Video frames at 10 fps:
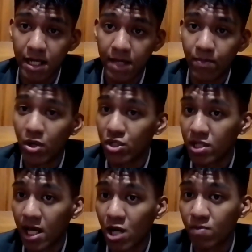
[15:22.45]
a
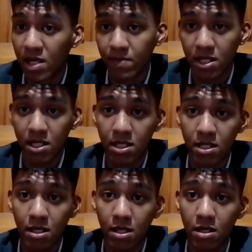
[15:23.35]
punchline, or maybe
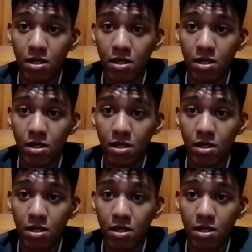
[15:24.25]
he